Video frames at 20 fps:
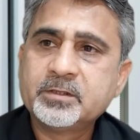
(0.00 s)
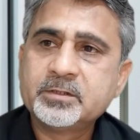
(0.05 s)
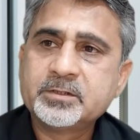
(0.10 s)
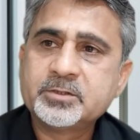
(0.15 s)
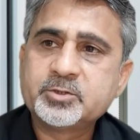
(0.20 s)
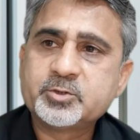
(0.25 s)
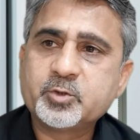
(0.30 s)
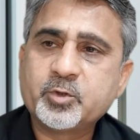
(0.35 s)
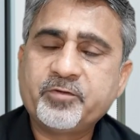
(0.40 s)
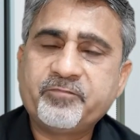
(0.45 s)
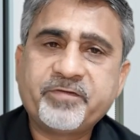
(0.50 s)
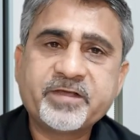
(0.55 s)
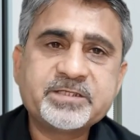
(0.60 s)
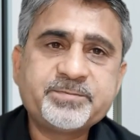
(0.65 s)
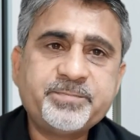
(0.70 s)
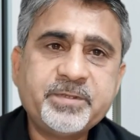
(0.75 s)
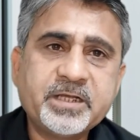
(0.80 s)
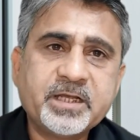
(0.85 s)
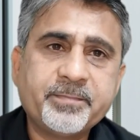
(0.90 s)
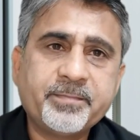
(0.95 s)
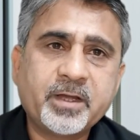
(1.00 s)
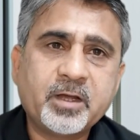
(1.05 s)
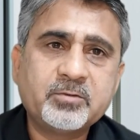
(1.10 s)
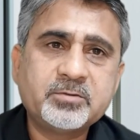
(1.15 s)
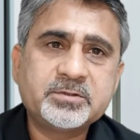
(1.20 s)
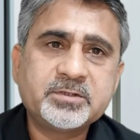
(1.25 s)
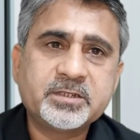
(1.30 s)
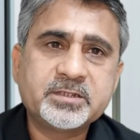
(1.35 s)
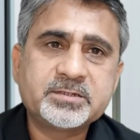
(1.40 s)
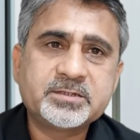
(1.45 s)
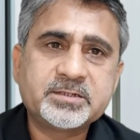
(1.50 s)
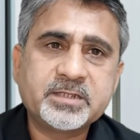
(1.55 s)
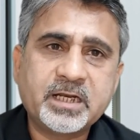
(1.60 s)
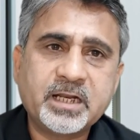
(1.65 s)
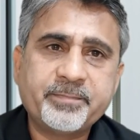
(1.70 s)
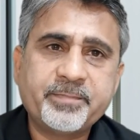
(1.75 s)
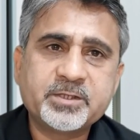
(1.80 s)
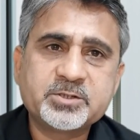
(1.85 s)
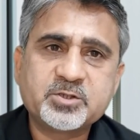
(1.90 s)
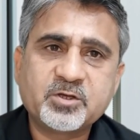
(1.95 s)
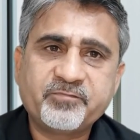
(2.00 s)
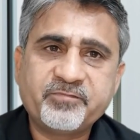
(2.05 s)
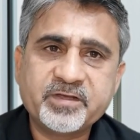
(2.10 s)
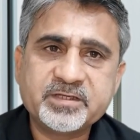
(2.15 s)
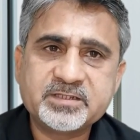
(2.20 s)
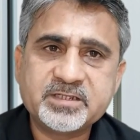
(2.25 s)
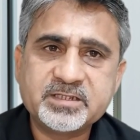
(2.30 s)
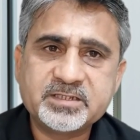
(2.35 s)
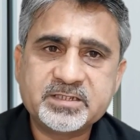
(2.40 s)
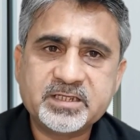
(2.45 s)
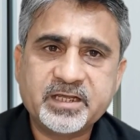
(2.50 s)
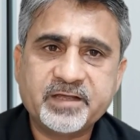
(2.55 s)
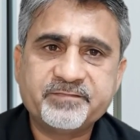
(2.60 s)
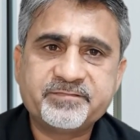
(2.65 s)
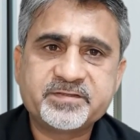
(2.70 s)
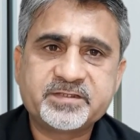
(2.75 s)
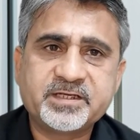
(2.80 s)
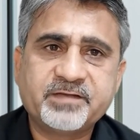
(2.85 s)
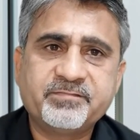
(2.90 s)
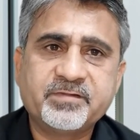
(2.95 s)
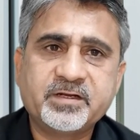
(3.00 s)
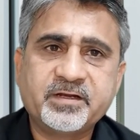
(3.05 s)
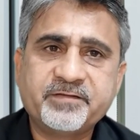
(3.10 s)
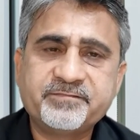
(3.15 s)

So if I speak about the syllabus of ACCA F7,